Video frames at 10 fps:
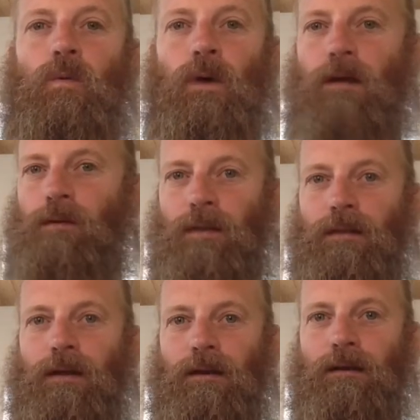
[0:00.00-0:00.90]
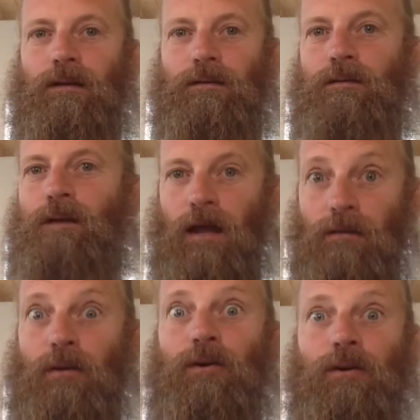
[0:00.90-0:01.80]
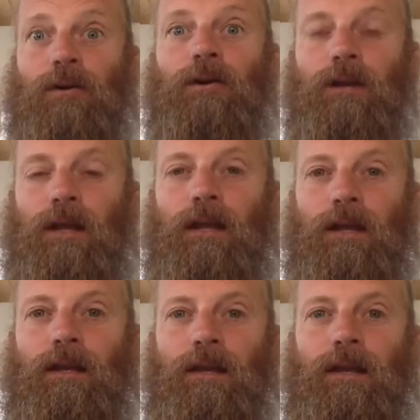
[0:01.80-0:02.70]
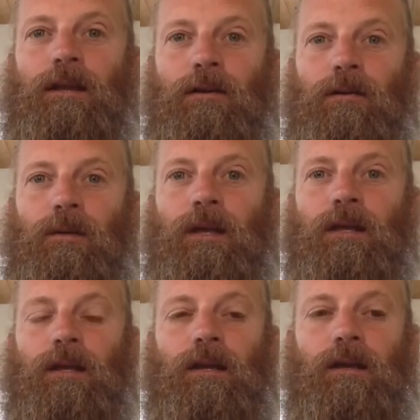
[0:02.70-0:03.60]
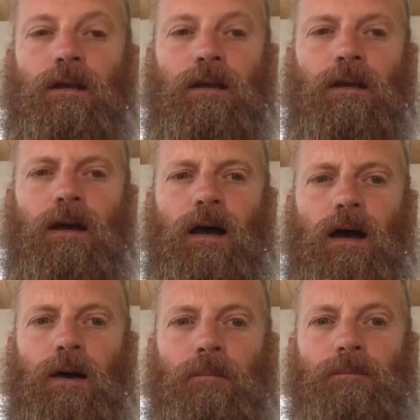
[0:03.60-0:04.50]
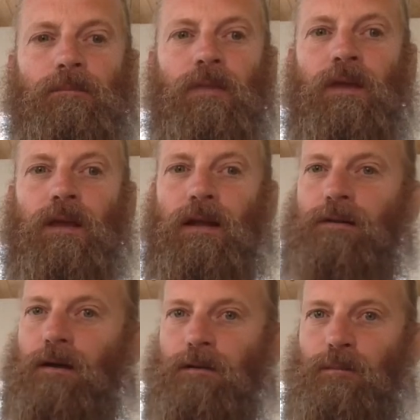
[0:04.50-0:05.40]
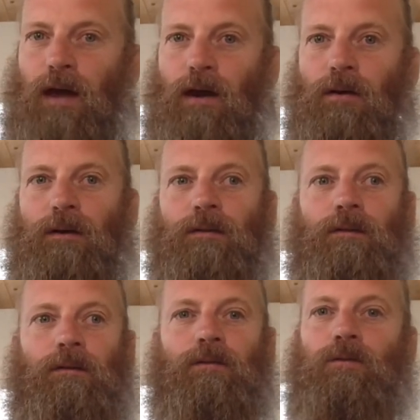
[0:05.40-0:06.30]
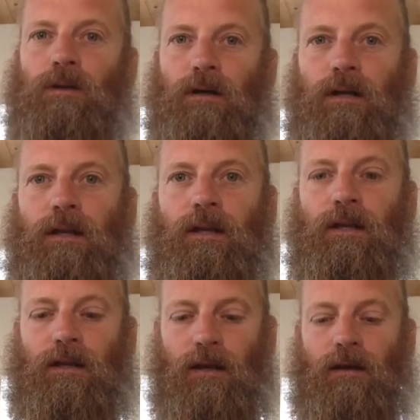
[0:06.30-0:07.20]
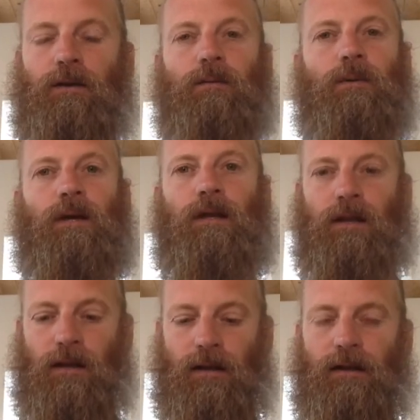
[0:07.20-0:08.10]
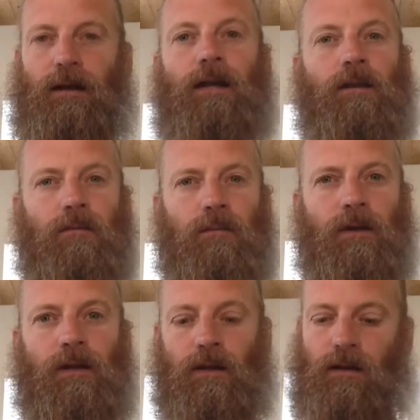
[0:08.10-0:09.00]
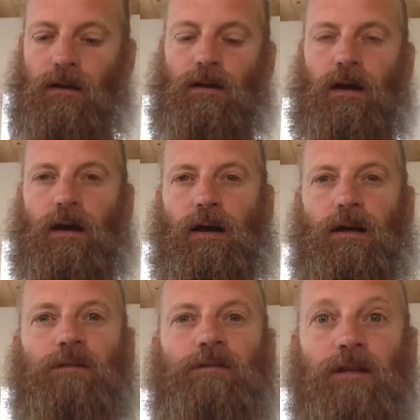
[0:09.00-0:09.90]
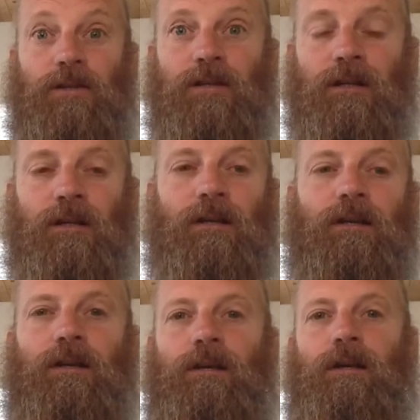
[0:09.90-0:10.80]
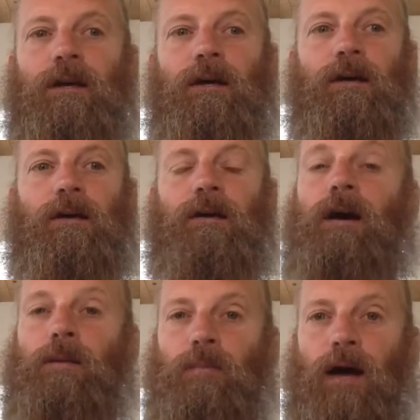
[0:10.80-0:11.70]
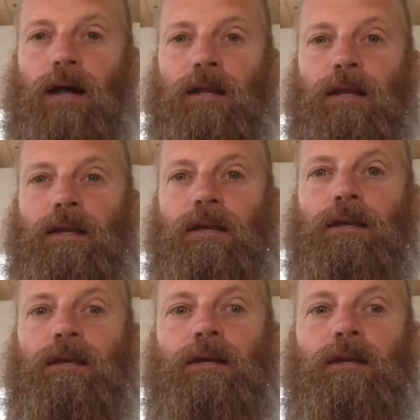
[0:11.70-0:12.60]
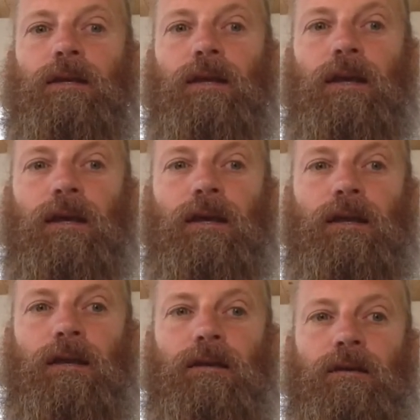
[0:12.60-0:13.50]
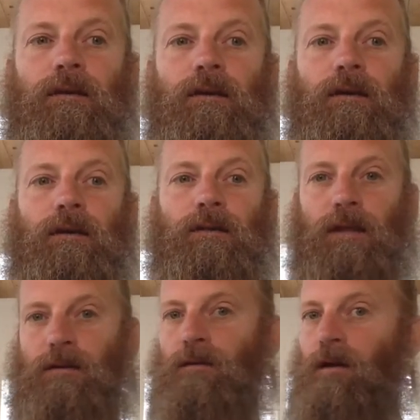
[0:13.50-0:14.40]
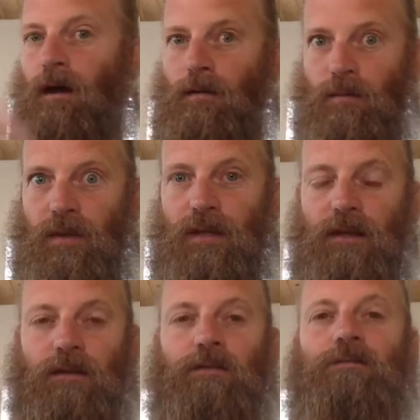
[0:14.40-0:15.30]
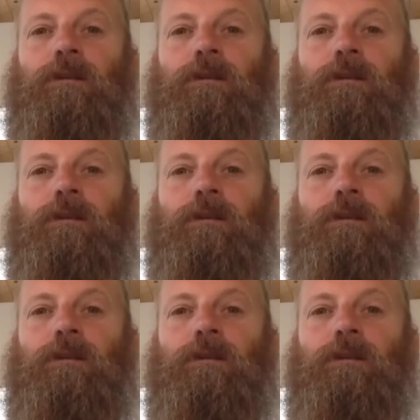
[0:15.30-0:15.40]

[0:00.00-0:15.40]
everything that kind of occurred in our awakening. And I talked about Kundalini a little bit, and enlightenment, Ascension, light body, and then other beings.